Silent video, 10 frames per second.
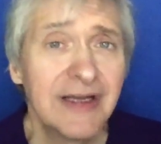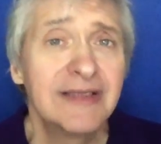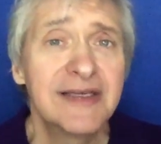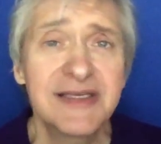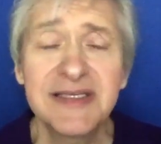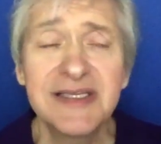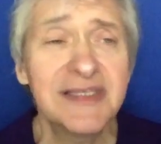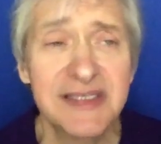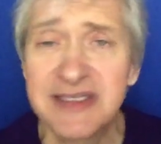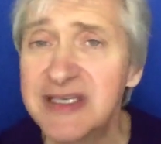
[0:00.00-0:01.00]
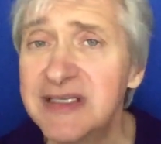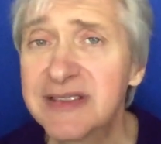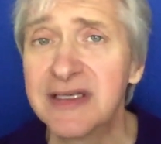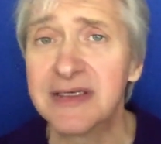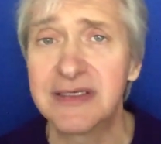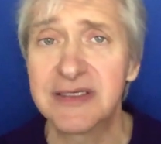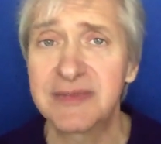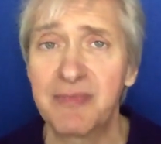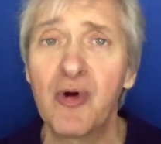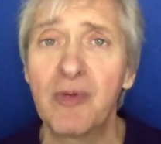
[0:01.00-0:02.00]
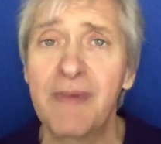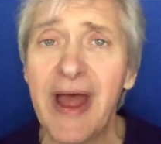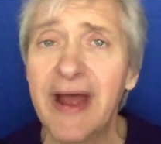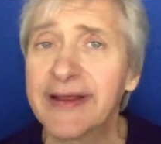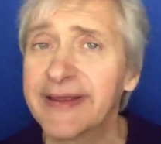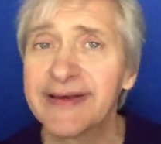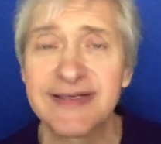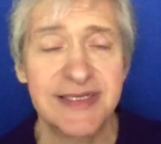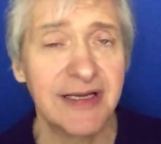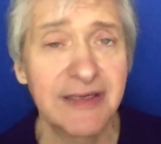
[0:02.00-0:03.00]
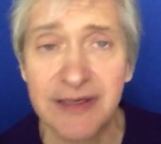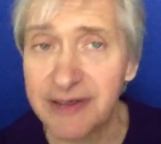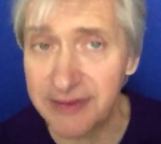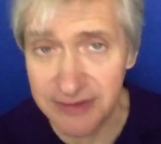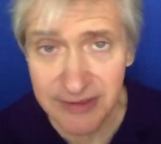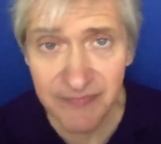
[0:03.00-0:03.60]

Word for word: This isn't the season to pull back and sell it all.